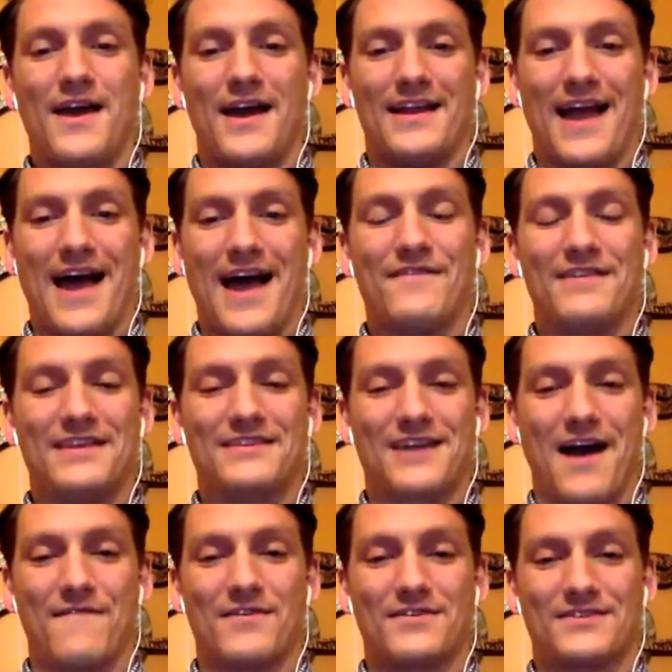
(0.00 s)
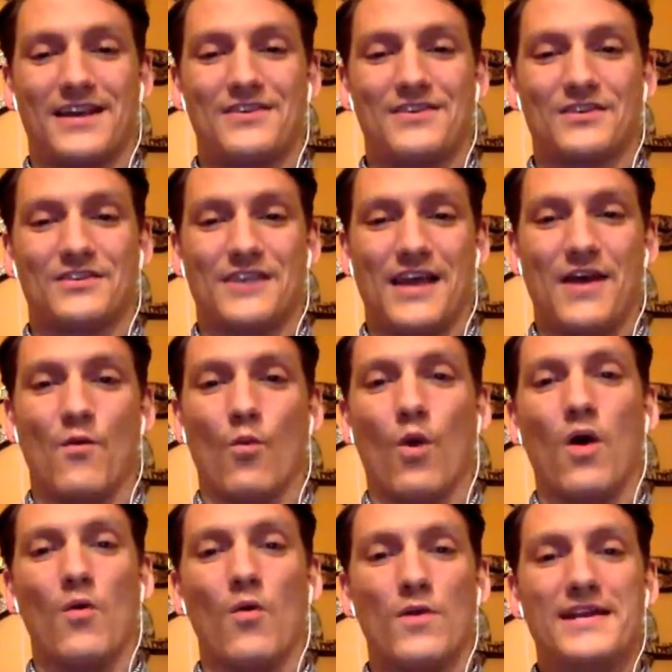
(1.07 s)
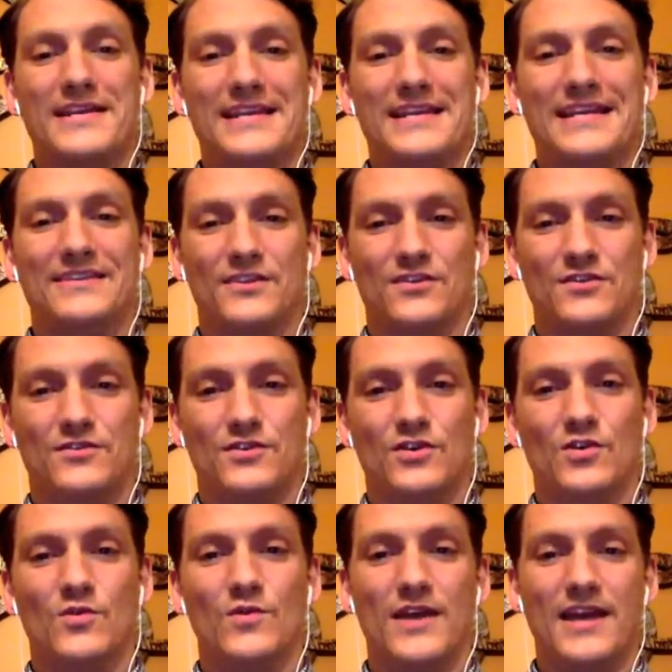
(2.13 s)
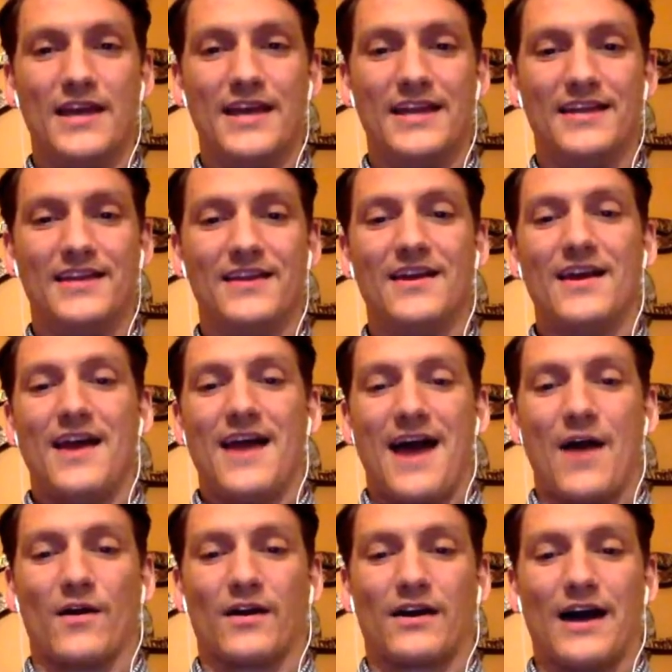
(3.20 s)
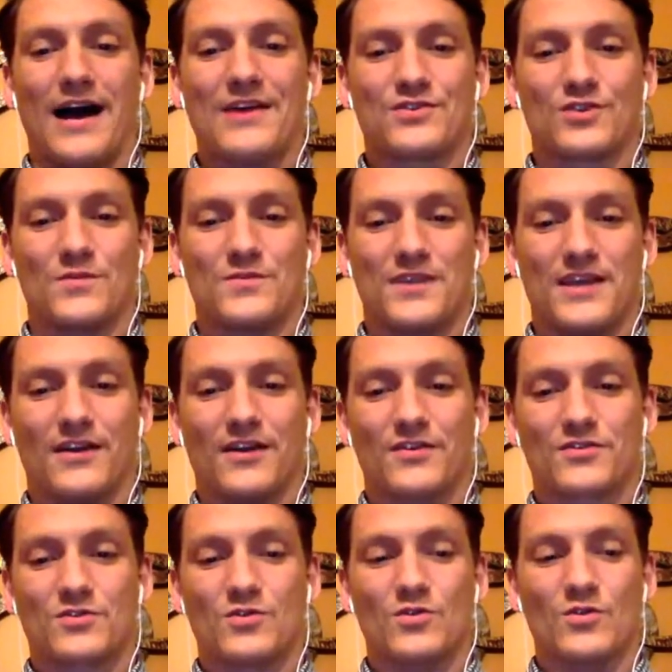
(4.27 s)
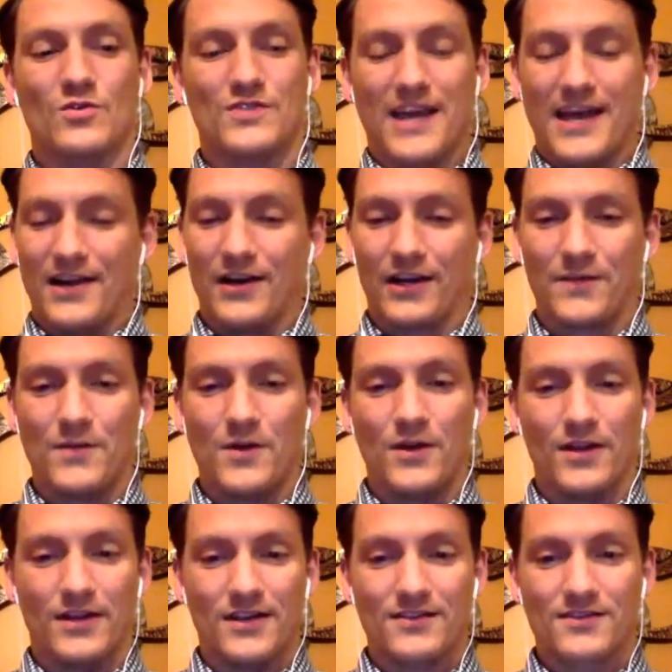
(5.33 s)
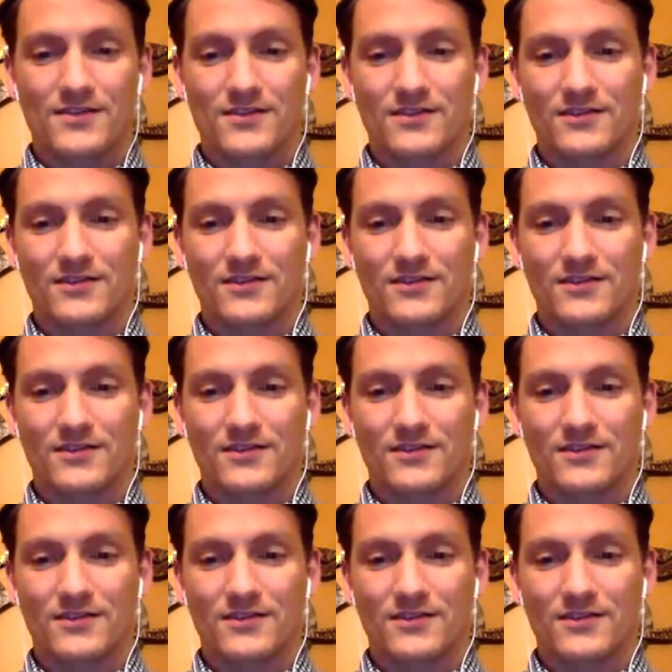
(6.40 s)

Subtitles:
and having these conversations, and what we need to do in our classrooms, in our schools, in our communities.